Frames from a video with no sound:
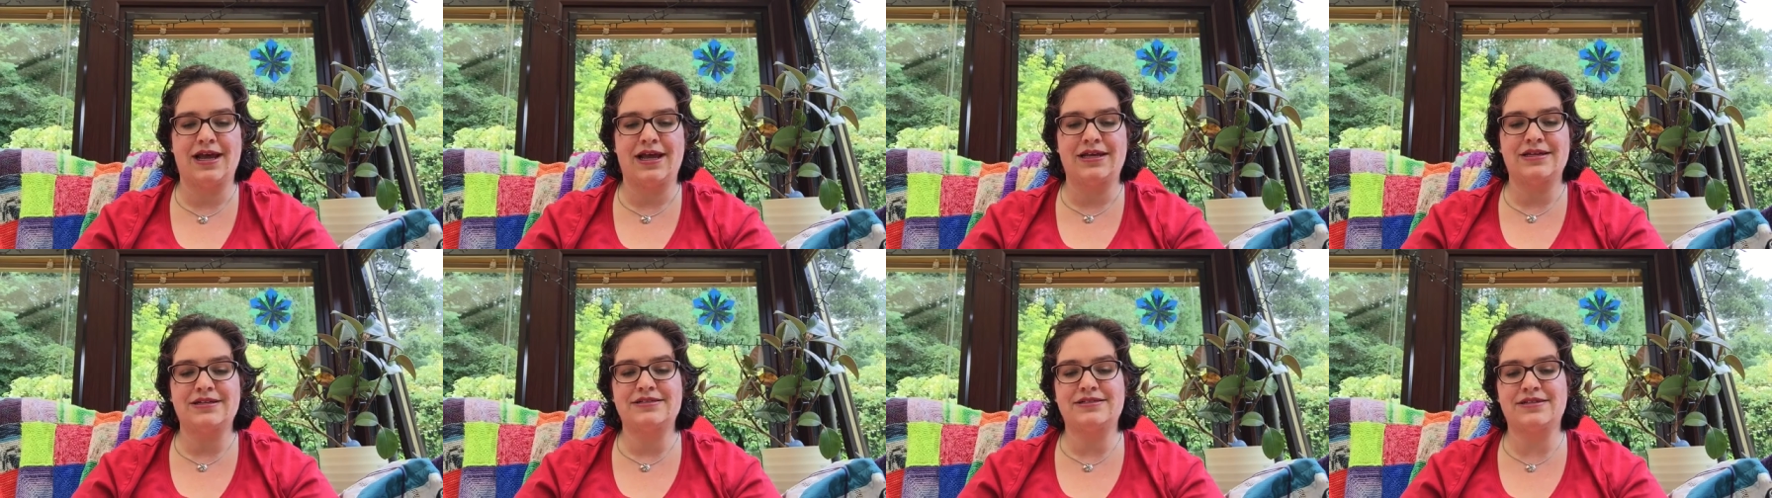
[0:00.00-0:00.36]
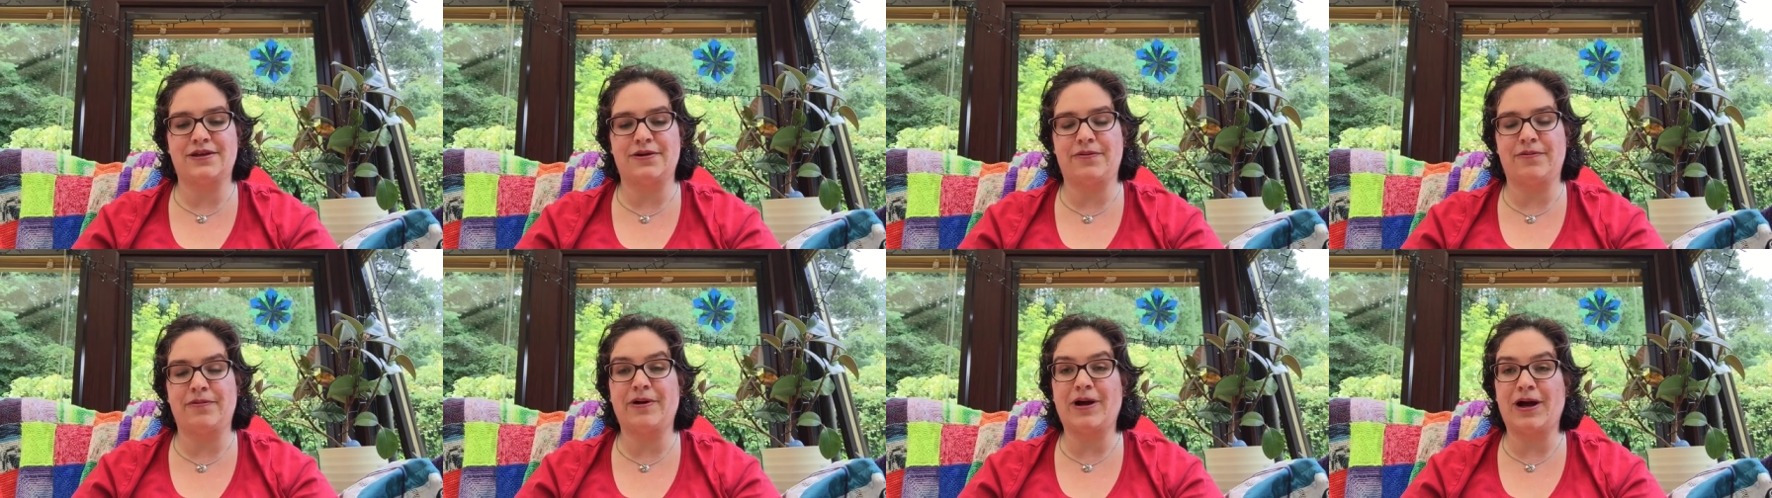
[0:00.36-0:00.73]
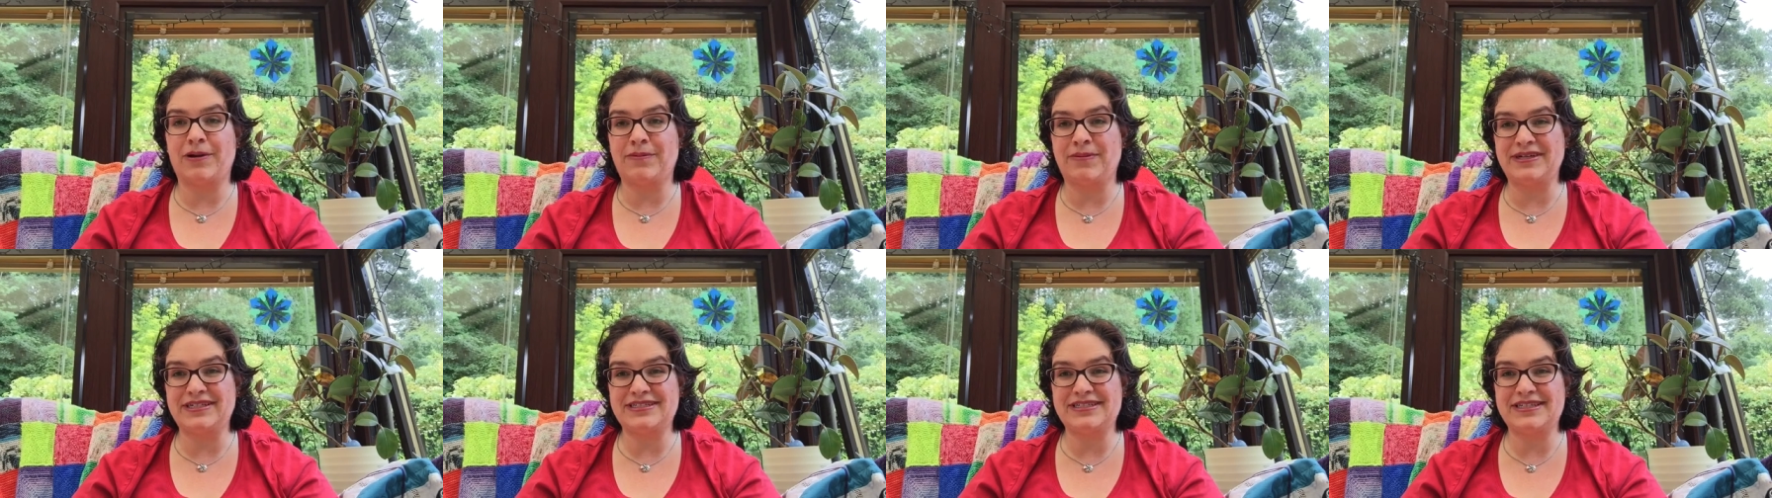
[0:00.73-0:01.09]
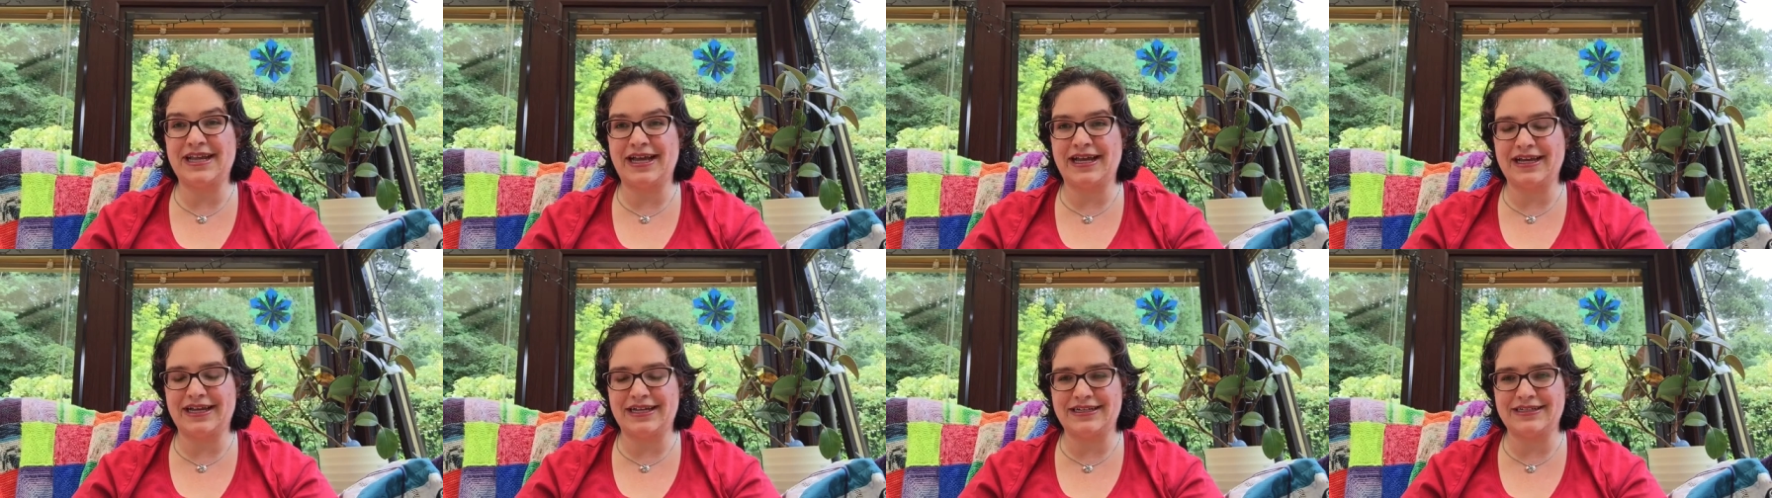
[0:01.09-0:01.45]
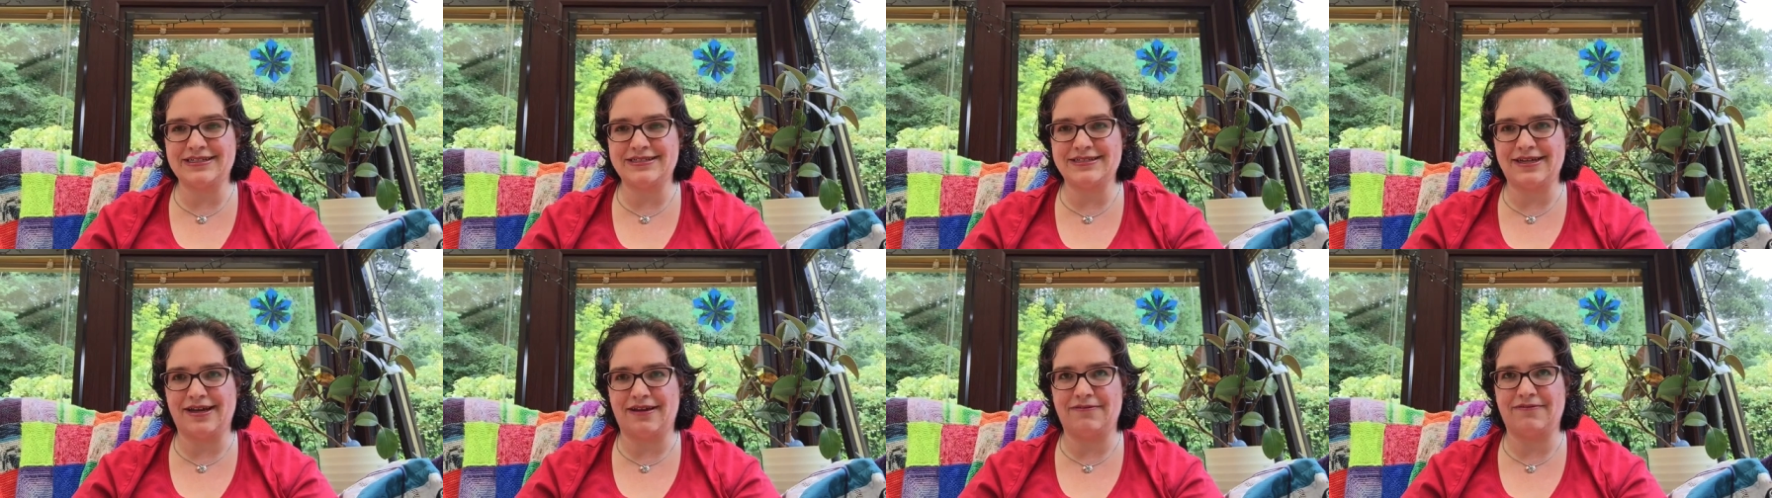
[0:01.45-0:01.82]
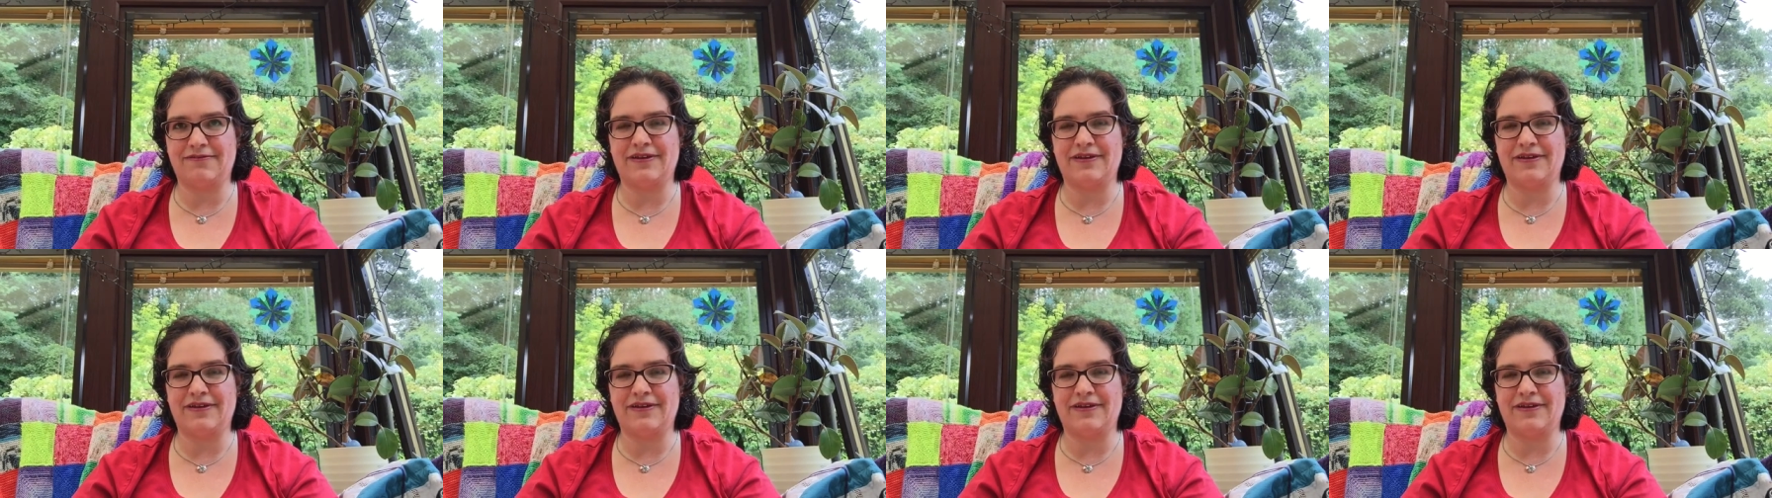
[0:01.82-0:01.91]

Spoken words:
so got a bunch of that kind of stuff.